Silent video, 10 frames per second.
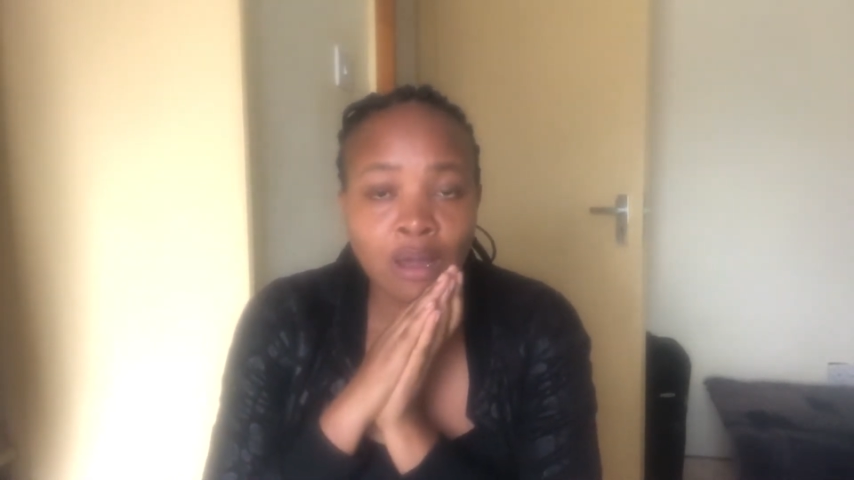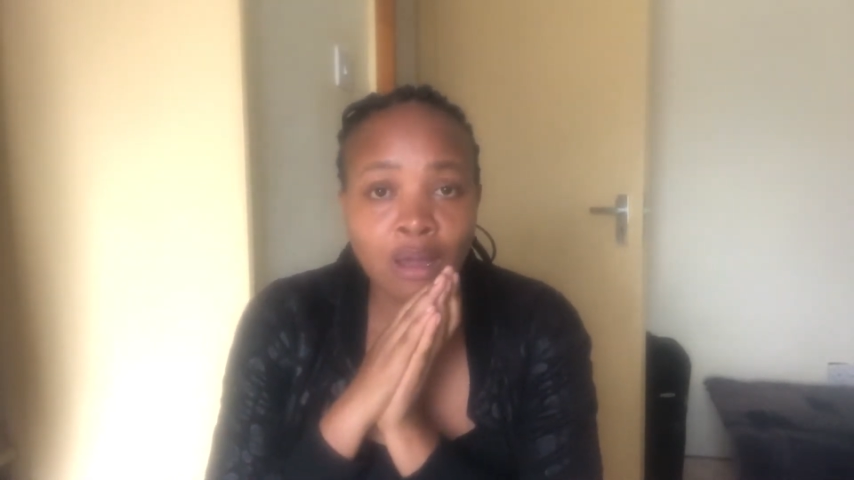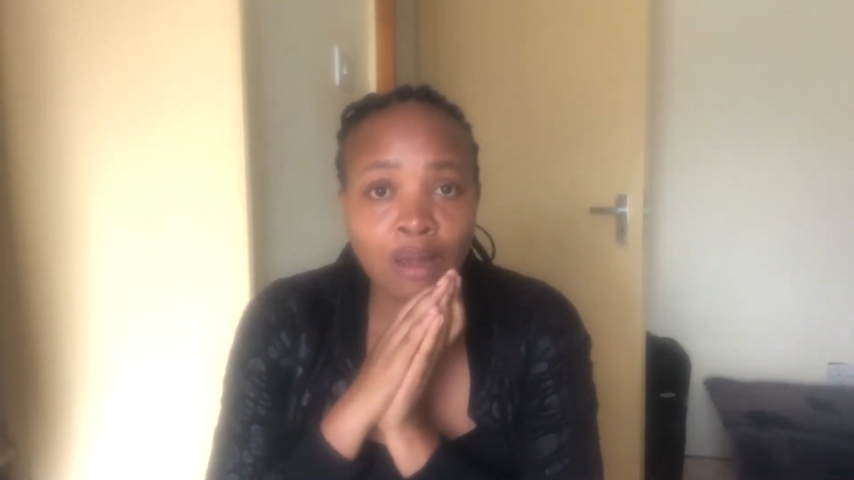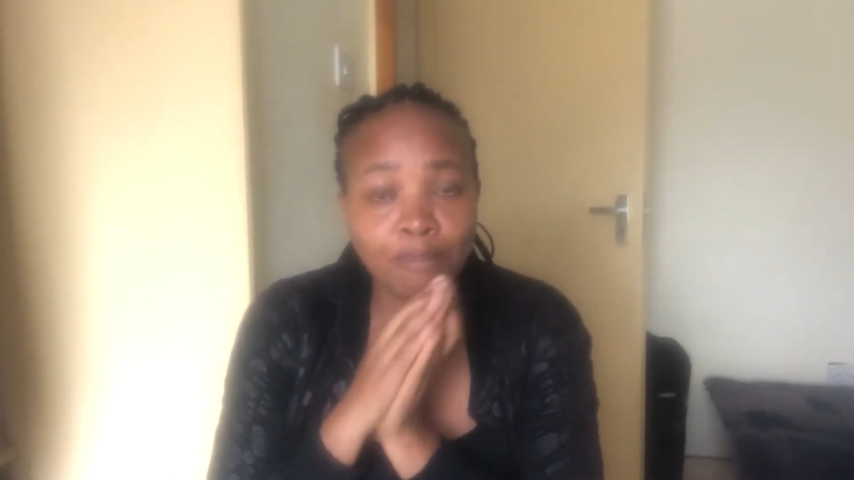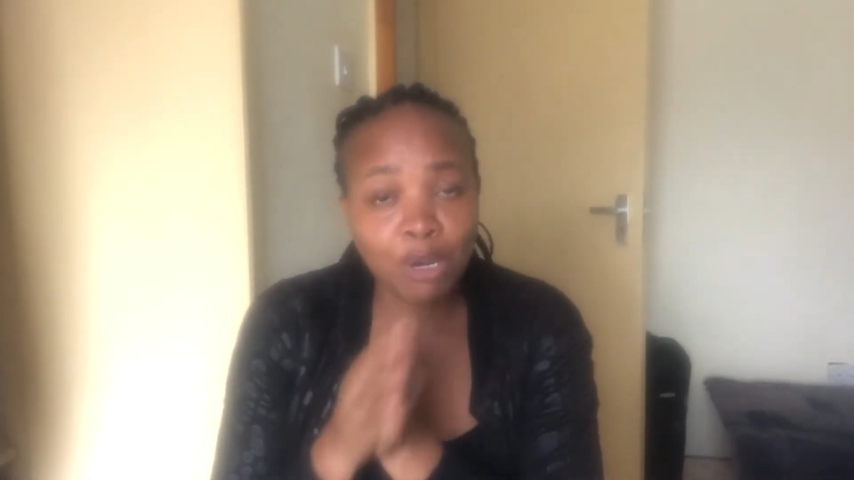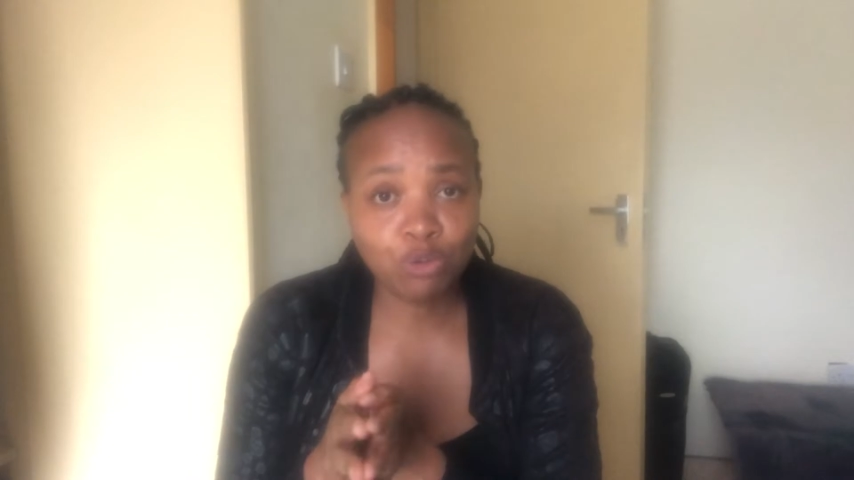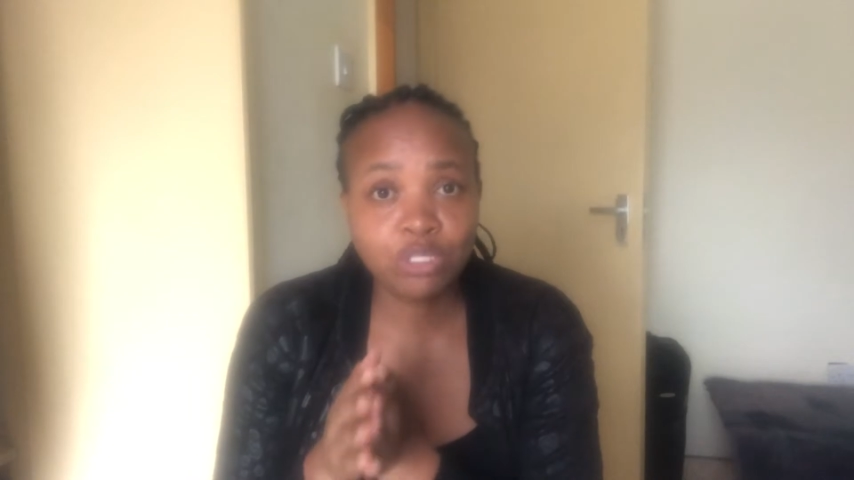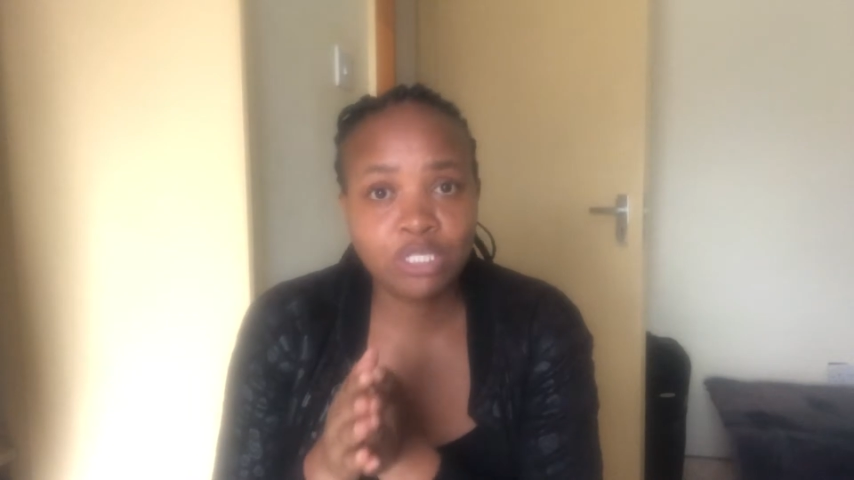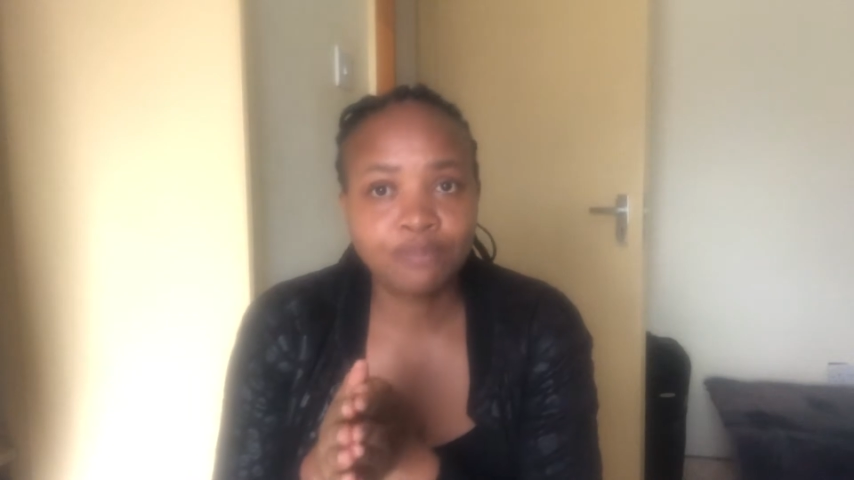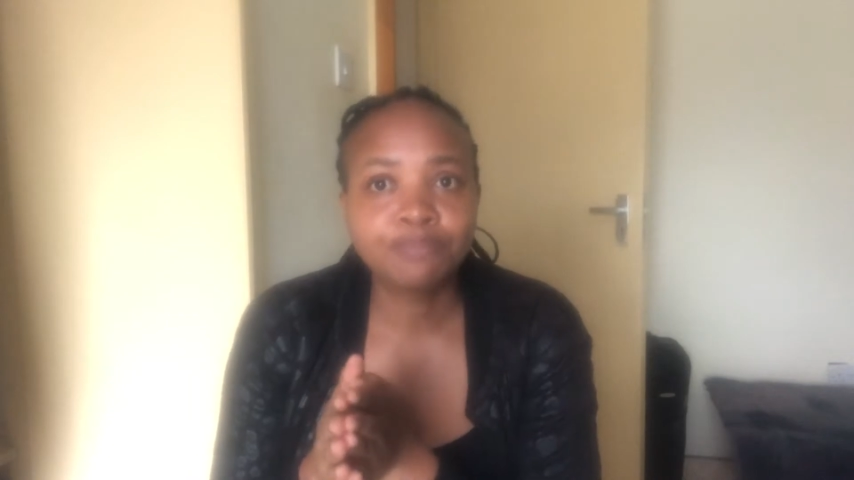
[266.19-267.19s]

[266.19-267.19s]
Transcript: about.